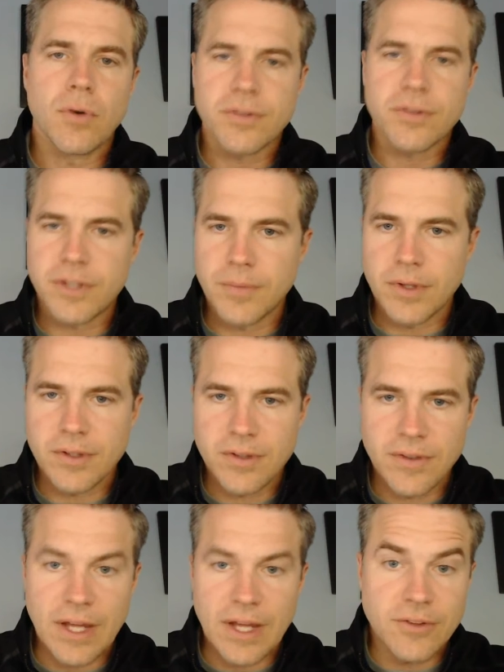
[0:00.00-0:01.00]
a stimulus.
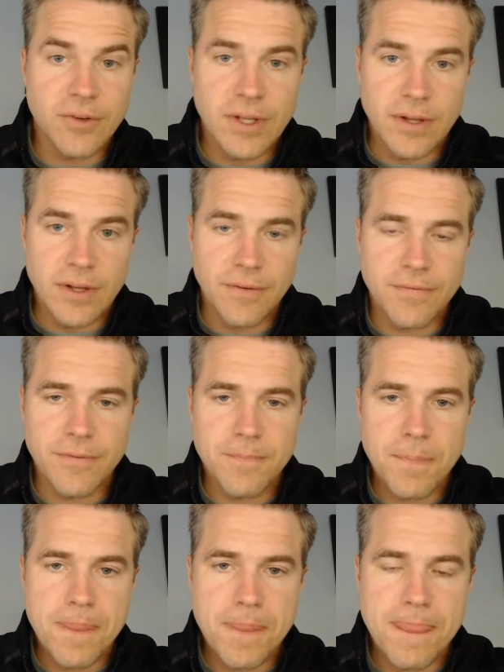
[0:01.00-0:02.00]
That's your if.
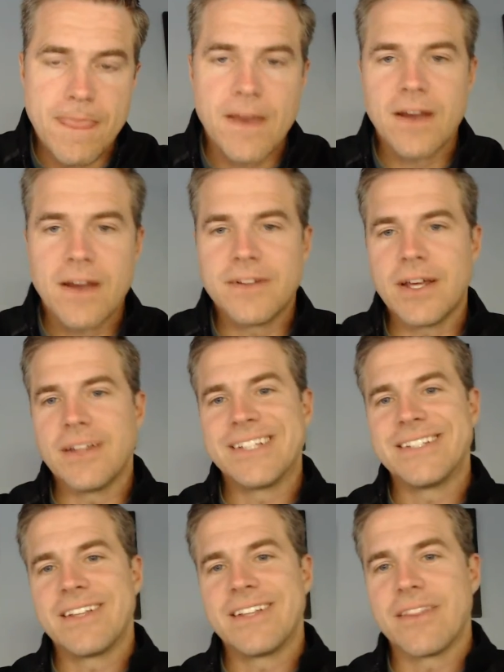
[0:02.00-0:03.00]
And
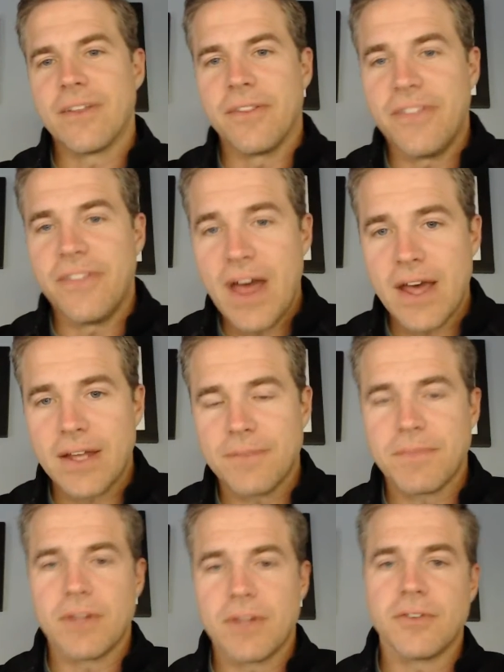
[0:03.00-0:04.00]
then the
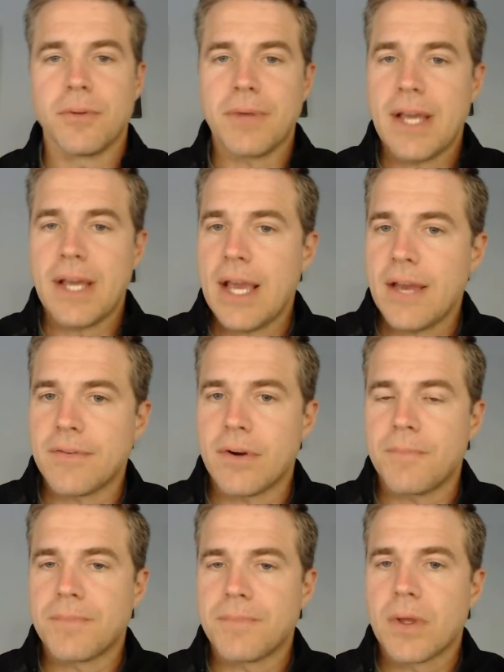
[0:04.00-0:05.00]
then is your
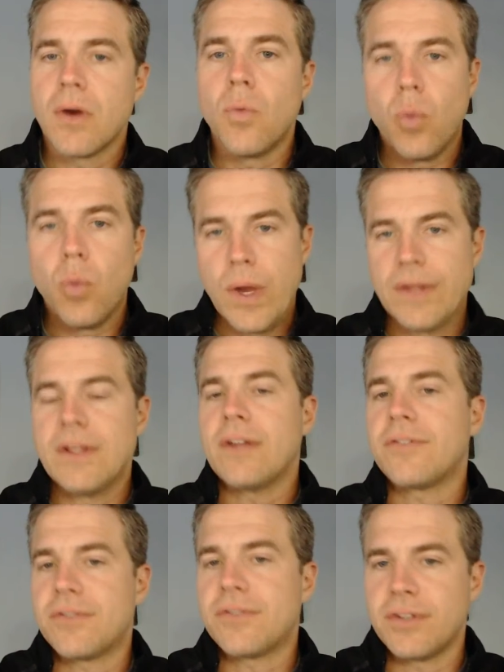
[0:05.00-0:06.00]
behavior when
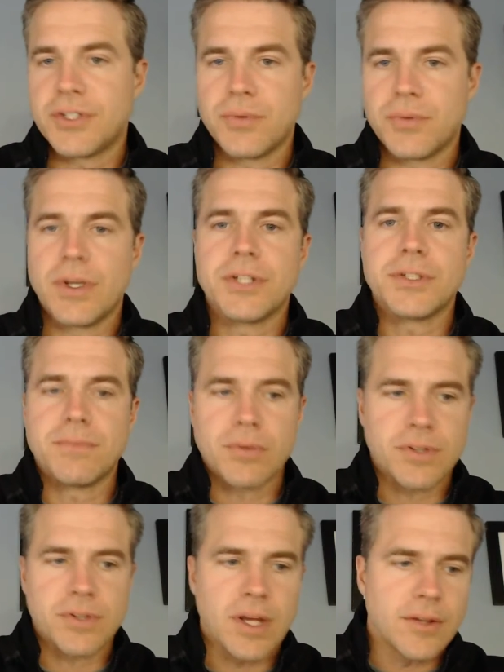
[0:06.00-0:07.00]
that situation
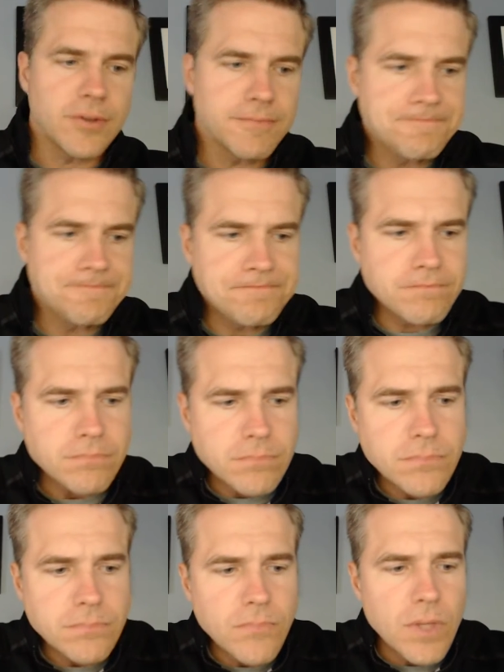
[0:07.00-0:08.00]
presents.
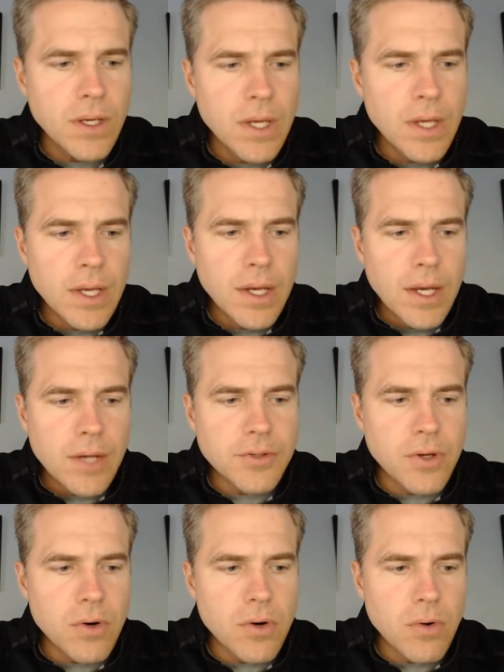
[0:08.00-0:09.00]

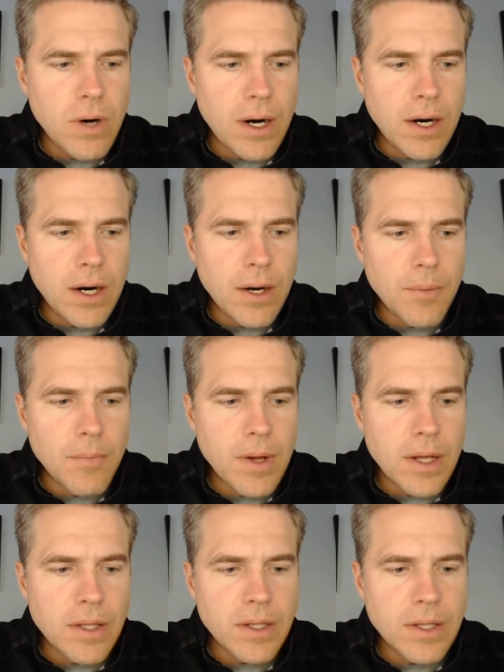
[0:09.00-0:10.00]
So
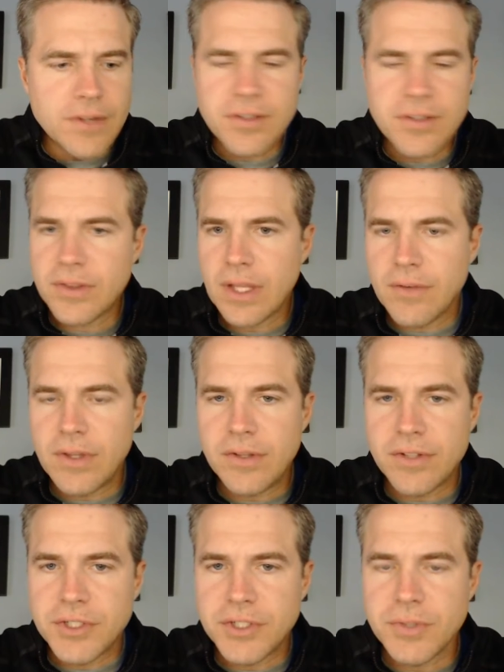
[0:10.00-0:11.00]
let's think of
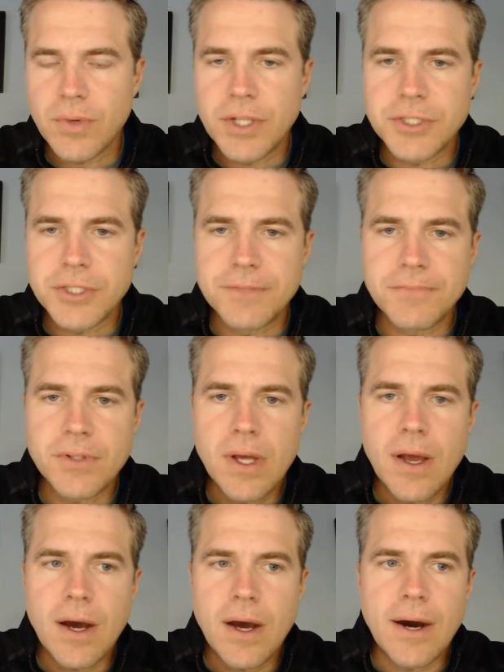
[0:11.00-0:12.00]
these situations.
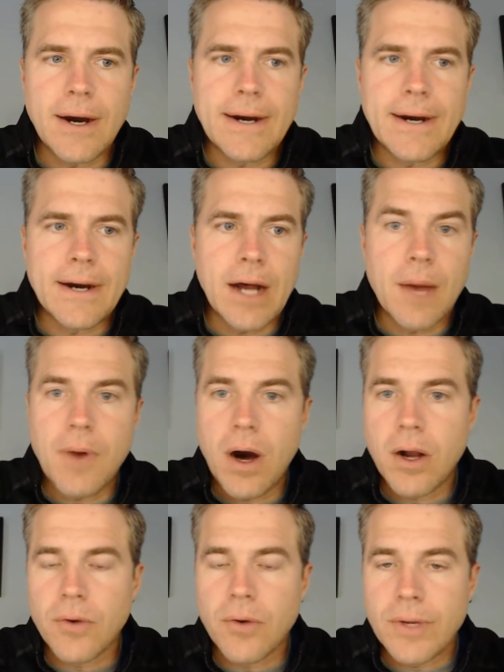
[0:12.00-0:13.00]
I'm
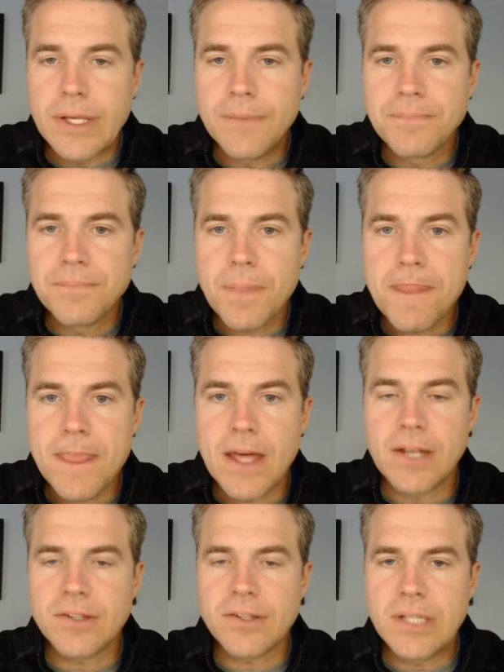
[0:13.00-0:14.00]
hungry
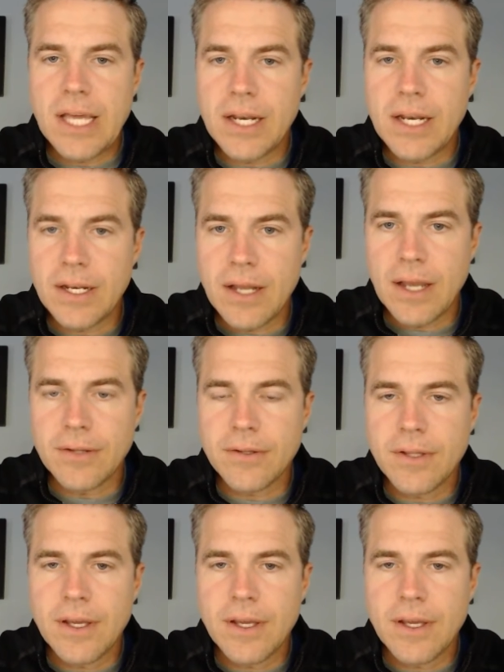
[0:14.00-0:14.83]
and it's late at night,